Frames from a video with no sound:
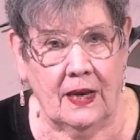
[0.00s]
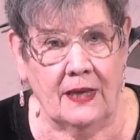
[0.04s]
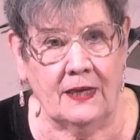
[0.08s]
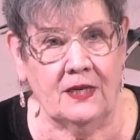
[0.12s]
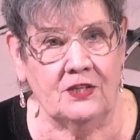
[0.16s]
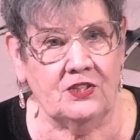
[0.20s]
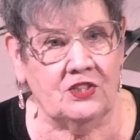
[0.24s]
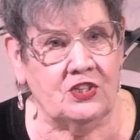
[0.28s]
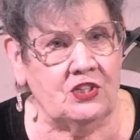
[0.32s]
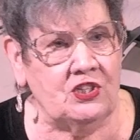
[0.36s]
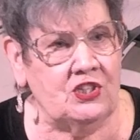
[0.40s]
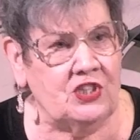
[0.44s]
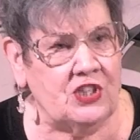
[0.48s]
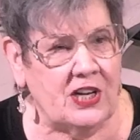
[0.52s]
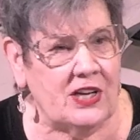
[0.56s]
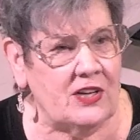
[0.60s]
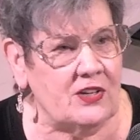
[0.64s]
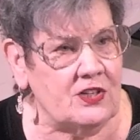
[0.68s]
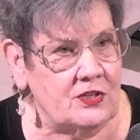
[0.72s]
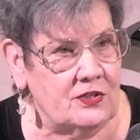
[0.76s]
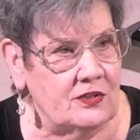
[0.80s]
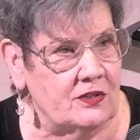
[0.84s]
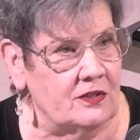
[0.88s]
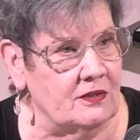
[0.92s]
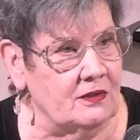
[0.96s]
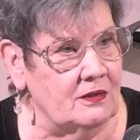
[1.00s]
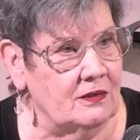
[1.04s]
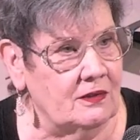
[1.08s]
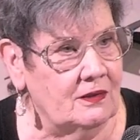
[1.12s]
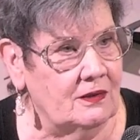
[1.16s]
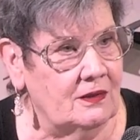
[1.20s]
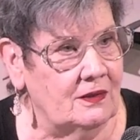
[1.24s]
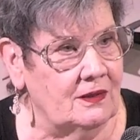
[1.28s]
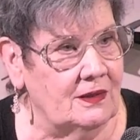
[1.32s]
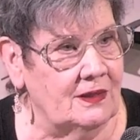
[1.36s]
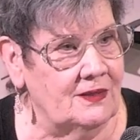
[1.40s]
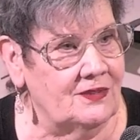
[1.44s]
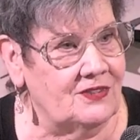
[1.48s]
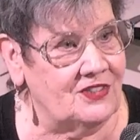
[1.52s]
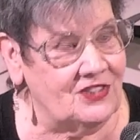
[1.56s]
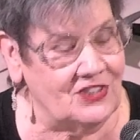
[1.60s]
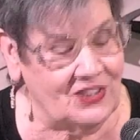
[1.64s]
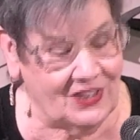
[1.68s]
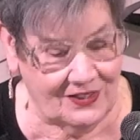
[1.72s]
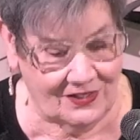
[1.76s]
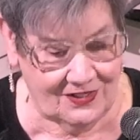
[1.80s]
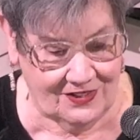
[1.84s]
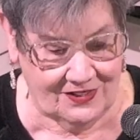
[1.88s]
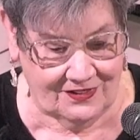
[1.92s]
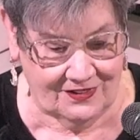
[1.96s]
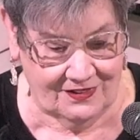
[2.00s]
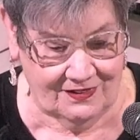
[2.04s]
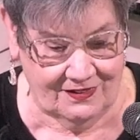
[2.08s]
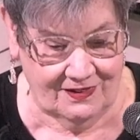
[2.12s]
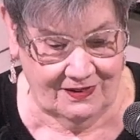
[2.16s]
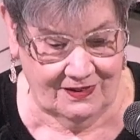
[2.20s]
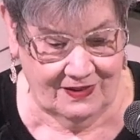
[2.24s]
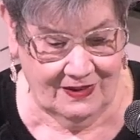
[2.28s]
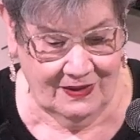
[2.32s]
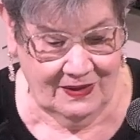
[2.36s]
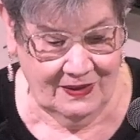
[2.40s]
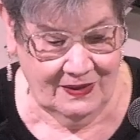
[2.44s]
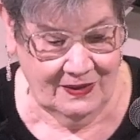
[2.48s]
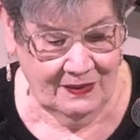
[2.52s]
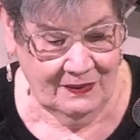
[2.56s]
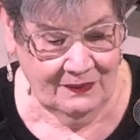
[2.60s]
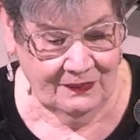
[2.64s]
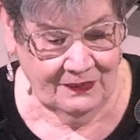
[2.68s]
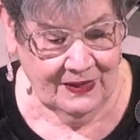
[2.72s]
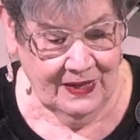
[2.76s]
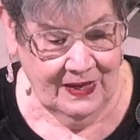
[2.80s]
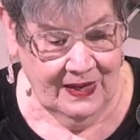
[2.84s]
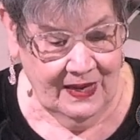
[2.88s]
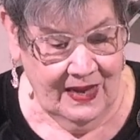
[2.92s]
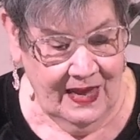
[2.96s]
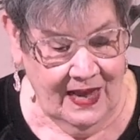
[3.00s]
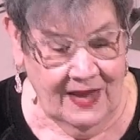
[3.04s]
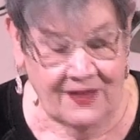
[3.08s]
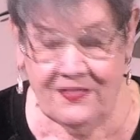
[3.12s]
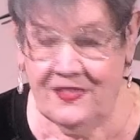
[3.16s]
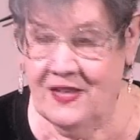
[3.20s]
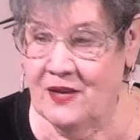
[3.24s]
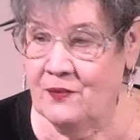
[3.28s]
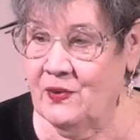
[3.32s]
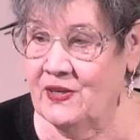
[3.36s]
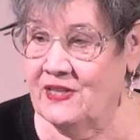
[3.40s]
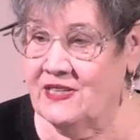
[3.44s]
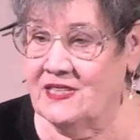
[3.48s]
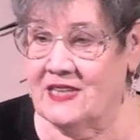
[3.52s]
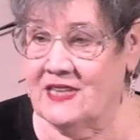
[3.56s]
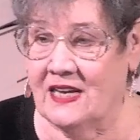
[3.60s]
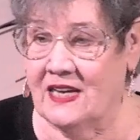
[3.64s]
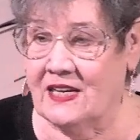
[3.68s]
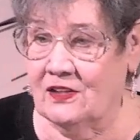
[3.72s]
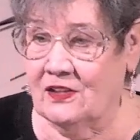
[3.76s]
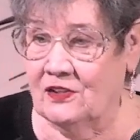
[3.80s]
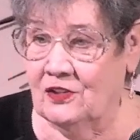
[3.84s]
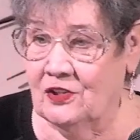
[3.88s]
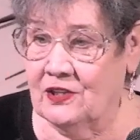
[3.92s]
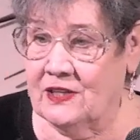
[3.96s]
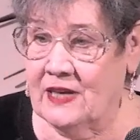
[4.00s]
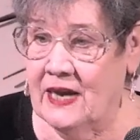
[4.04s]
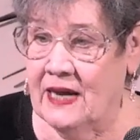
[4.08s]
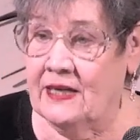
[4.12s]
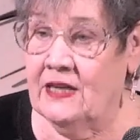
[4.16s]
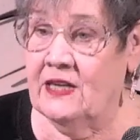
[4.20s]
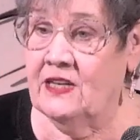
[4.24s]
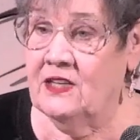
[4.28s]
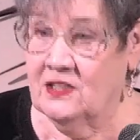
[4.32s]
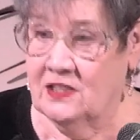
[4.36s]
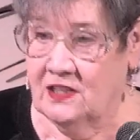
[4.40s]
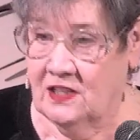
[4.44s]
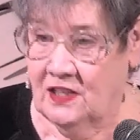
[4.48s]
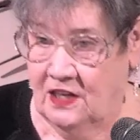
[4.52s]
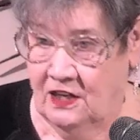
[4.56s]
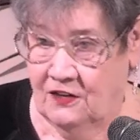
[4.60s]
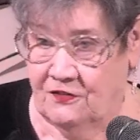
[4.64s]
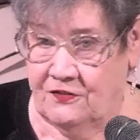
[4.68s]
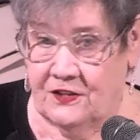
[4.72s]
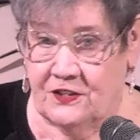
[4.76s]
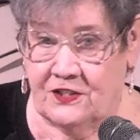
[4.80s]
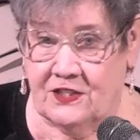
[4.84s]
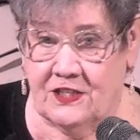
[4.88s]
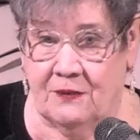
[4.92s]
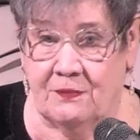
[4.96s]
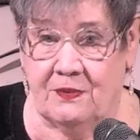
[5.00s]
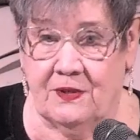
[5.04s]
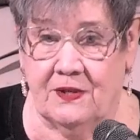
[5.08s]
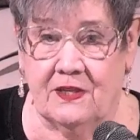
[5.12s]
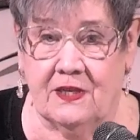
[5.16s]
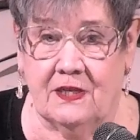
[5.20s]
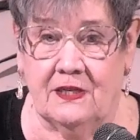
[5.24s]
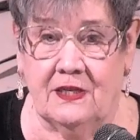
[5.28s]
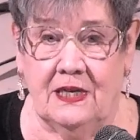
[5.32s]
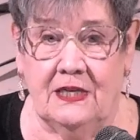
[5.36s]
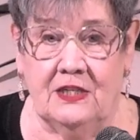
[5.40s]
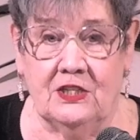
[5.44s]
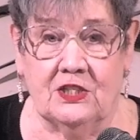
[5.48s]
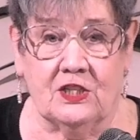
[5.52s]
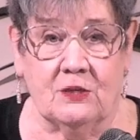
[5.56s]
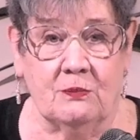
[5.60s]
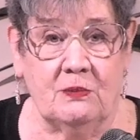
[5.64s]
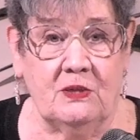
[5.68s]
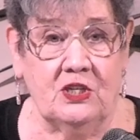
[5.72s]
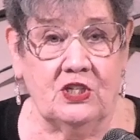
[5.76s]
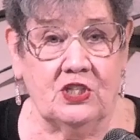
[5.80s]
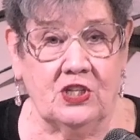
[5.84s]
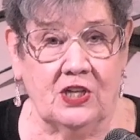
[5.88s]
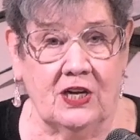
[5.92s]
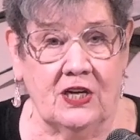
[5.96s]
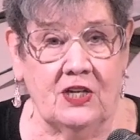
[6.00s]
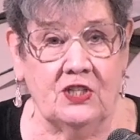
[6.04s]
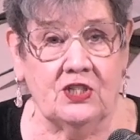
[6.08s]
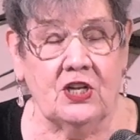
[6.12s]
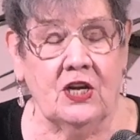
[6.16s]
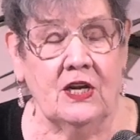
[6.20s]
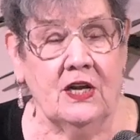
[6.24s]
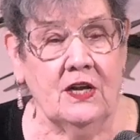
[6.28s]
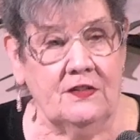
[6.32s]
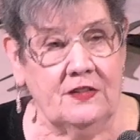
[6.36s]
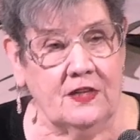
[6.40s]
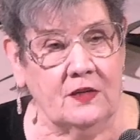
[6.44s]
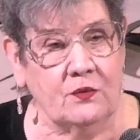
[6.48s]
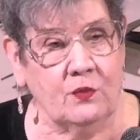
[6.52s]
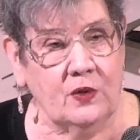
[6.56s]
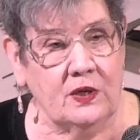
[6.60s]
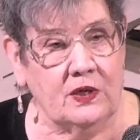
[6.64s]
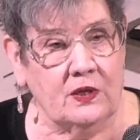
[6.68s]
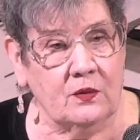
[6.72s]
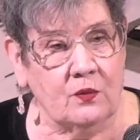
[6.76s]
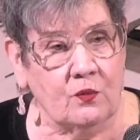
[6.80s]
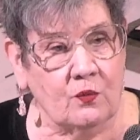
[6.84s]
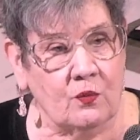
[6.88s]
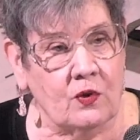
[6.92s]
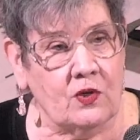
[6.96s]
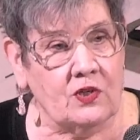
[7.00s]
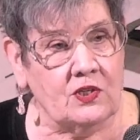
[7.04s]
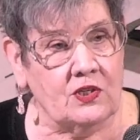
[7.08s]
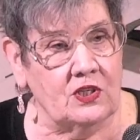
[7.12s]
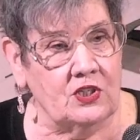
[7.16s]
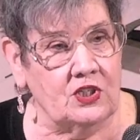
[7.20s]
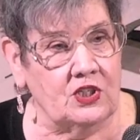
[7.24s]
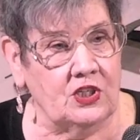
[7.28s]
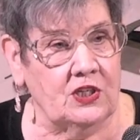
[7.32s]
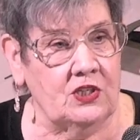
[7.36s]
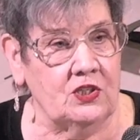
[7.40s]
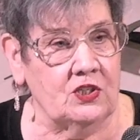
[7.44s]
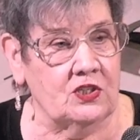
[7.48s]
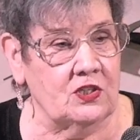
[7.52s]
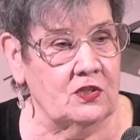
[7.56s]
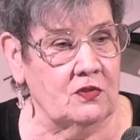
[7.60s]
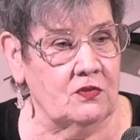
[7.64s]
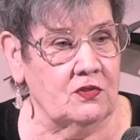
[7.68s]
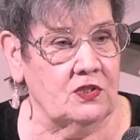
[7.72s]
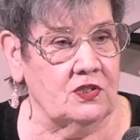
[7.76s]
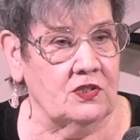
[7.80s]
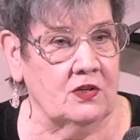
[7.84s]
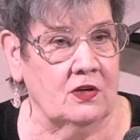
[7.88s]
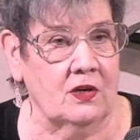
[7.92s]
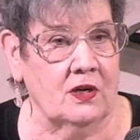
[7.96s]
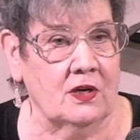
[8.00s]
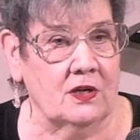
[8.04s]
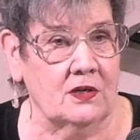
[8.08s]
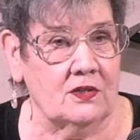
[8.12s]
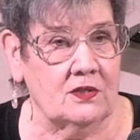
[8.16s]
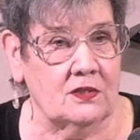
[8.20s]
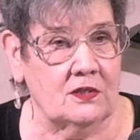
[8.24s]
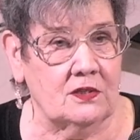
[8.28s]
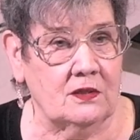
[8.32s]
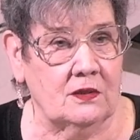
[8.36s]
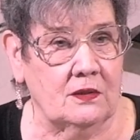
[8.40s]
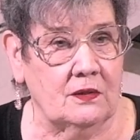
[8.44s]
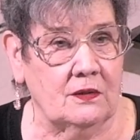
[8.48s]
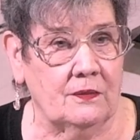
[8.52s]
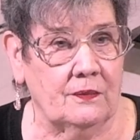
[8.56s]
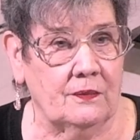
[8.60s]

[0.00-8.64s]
And it's gentle. It's gentle. And then we can take a look at it, and if it's something that needs to be changed, then we can work to change those thoughts.